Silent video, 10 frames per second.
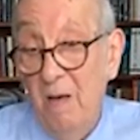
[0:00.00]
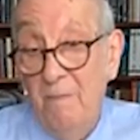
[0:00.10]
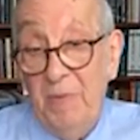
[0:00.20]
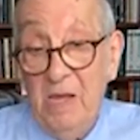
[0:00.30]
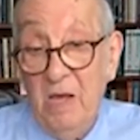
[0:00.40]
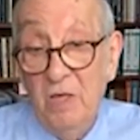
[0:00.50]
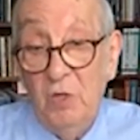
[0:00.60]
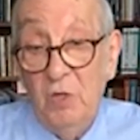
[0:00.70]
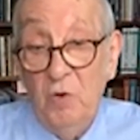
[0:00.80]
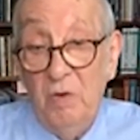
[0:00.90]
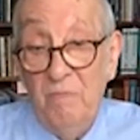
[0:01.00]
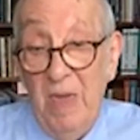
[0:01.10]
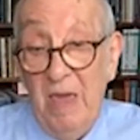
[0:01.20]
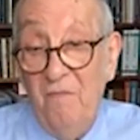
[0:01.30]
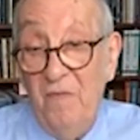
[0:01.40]
Because you can
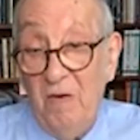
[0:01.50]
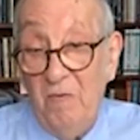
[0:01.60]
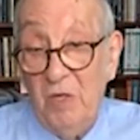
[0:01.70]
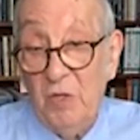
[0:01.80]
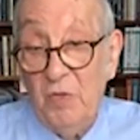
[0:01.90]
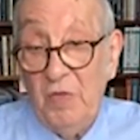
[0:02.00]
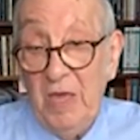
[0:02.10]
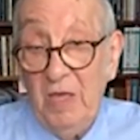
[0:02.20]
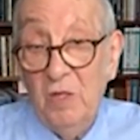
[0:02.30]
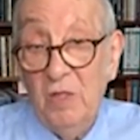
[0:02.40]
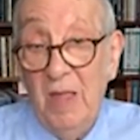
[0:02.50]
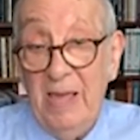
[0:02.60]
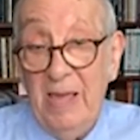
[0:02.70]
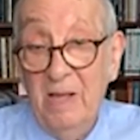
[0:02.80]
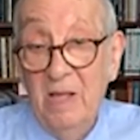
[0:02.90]
make various things
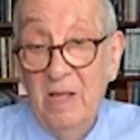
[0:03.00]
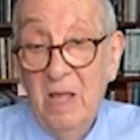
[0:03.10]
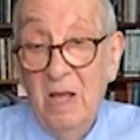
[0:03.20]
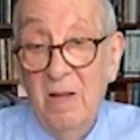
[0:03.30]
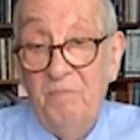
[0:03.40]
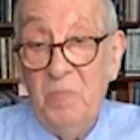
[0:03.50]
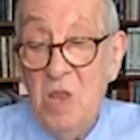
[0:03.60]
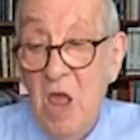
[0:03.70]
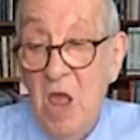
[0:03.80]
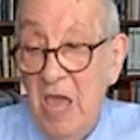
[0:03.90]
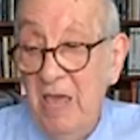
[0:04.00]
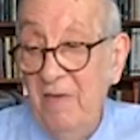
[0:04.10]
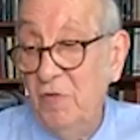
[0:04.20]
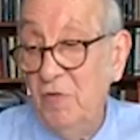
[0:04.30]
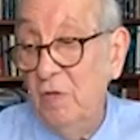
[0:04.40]
like
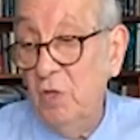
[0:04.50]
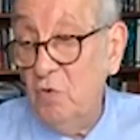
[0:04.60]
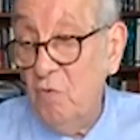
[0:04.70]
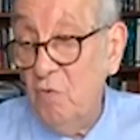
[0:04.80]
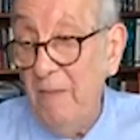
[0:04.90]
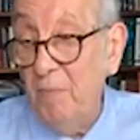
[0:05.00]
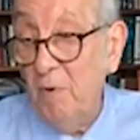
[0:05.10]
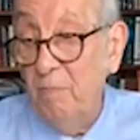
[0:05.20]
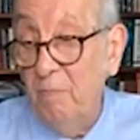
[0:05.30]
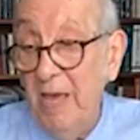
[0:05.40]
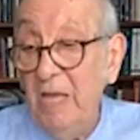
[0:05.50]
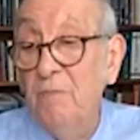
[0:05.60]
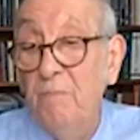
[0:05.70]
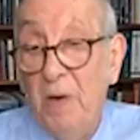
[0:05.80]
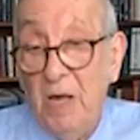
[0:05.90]
knives and scraper
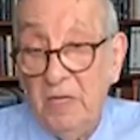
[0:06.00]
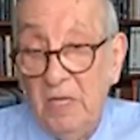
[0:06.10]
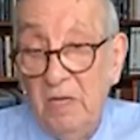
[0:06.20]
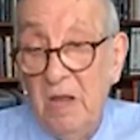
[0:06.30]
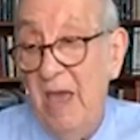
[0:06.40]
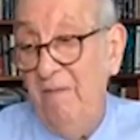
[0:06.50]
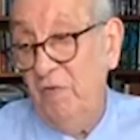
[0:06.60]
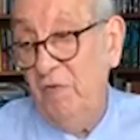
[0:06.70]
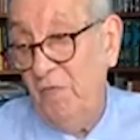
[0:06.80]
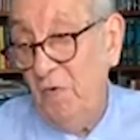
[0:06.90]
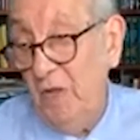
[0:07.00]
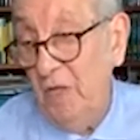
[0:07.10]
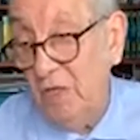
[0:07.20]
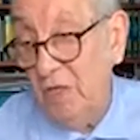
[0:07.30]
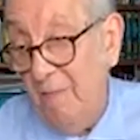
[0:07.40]
blades, putty knives, for
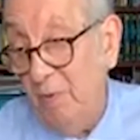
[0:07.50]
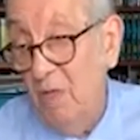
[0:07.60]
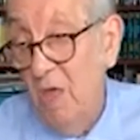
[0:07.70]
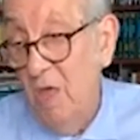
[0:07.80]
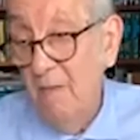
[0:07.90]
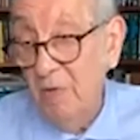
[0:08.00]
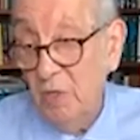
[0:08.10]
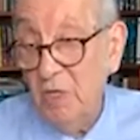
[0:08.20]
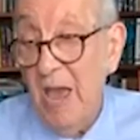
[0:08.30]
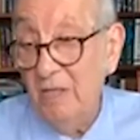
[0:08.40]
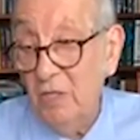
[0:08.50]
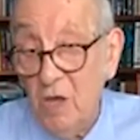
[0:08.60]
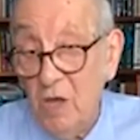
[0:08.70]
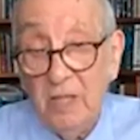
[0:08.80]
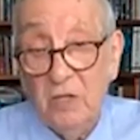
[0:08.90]
example, besides
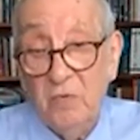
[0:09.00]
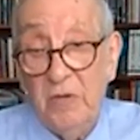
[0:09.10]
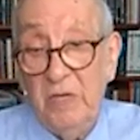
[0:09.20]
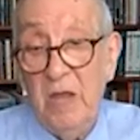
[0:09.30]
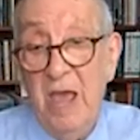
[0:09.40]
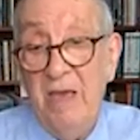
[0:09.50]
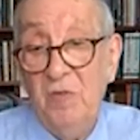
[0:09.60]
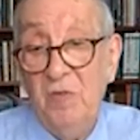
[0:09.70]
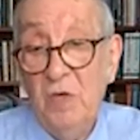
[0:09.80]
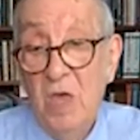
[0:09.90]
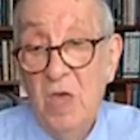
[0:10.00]
cutlery knives.